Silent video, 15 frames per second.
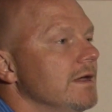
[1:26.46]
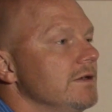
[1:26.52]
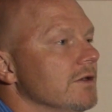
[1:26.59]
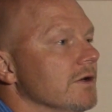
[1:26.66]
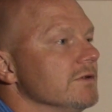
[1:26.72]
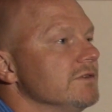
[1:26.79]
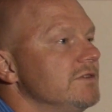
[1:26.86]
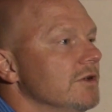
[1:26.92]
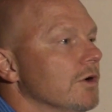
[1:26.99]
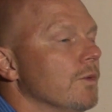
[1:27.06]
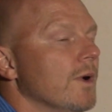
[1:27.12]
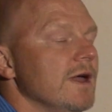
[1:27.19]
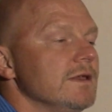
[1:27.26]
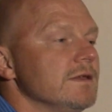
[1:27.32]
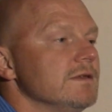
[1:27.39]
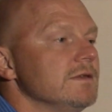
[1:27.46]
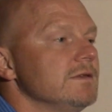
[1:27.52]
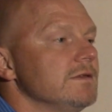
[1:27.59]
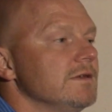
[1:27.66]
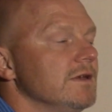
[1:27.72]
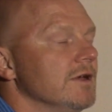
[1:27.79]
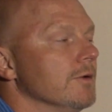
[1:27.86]
you know, still waiting
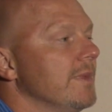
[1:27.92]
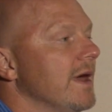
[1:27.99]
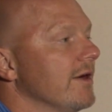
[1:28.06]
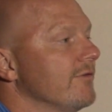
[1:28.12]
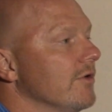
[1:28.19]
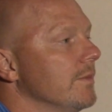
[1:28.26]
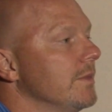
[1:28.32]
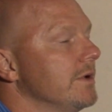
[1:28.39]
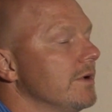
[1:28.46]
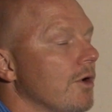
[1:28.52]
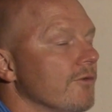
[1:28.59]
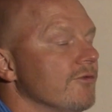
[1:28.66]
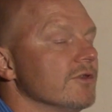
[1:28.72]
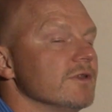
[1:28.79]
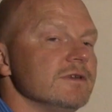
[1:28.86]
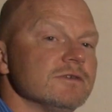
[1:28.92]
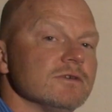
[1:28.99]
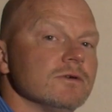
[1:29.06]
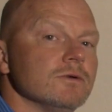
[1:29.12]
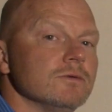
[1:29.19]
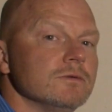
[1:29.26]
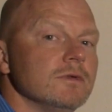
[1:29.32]
to hear back from them. Hopefully
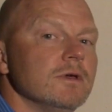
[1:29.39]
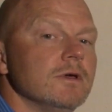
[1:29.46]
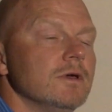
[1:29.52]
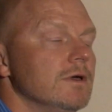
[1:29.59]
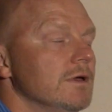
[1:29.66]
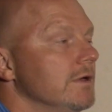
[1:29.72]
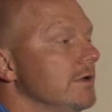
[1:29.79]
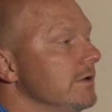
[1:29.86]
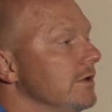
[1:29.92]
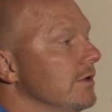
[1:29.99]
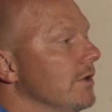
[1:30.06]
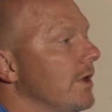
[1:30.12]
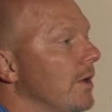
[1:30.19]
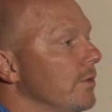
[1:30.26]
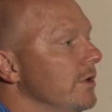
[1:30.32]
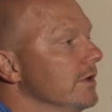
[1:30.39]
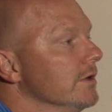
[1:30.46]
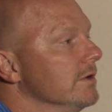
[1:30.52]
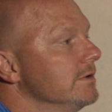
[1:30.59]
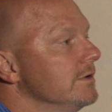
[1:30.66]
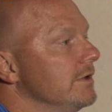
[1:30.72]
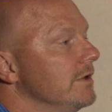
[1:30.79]
soon, you know, I
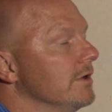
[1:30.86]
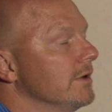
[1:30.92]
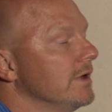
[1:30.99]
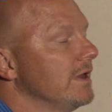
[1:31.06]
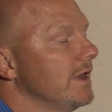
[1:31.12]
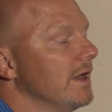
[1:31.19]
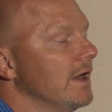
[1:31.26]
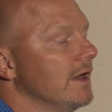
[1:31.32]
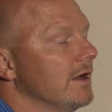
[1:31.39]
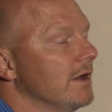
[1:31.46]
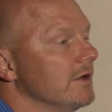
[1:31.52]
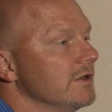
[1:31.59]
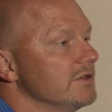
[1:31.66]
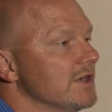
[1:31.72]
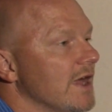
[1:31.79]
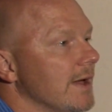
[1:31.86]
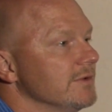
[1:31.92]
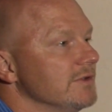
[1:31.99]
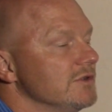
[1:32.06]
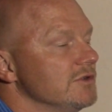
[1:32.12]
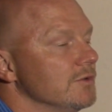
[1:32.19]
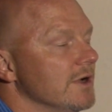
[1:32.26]
will, you know, and, on a job
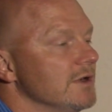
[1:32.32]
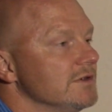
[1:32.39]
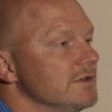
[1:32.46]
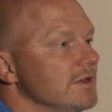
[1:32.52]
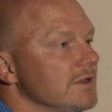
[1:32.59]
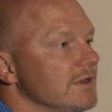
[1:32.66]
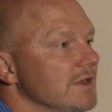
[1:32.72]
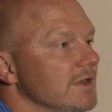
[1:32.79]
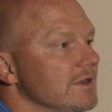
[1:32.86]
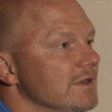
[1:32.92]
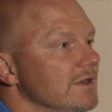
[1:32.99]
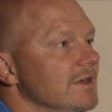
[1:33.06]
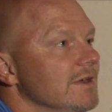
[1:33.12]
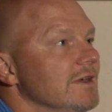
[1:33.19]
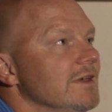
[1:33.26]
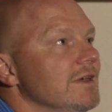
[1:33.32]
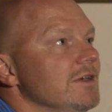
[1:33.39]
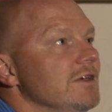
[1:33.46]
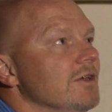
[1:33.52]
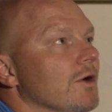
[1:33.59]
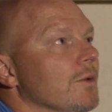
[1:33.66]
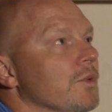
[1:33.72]
situation. And then,
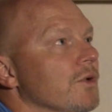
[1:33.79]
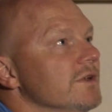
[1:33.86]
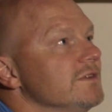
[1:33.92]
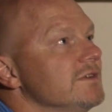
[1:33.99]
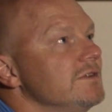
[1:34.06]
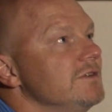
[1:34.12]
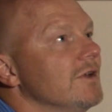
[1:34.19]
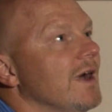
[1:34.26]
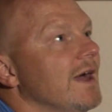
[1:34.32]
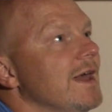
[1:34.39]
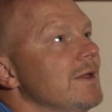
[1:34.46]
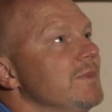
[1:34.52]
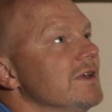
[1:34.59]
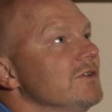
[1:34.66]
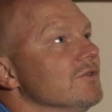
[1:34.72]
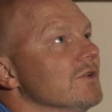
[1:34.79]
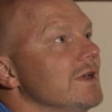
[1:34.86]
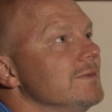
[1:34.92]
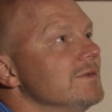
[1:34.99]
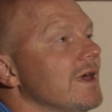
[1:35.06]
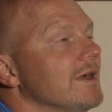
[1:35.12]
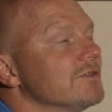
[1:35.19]
you know, in prison, you know, I had big
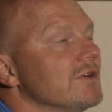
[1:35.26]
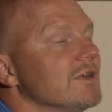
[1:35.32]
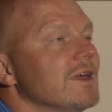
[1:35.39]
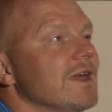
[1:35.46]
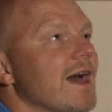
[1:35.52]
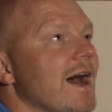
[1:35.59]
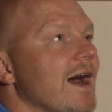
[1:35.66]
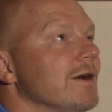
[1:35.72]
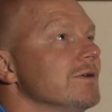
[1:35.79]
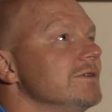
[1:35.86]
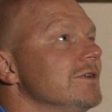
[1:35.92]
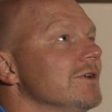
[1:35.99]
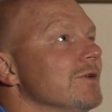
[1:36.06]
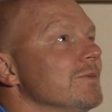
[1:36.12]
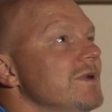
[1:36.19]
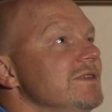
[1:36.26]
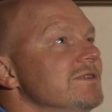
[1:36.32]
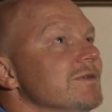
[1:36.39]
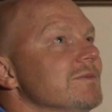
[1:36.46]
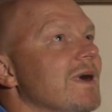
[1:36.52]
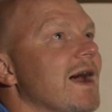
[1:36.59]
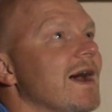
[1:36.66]
dreams. I was going to get out, you know, meet
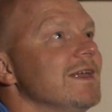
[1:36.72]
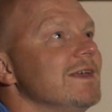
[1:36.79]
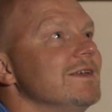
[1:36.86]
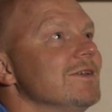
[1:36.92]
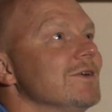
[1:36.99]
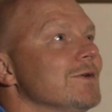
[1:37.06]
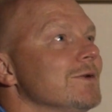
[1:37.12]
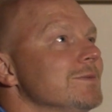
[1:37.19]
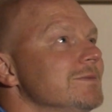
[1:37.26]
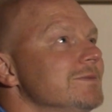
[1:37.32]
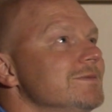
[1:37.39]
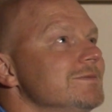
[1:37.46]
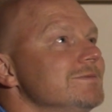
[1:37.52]
somebody, you know,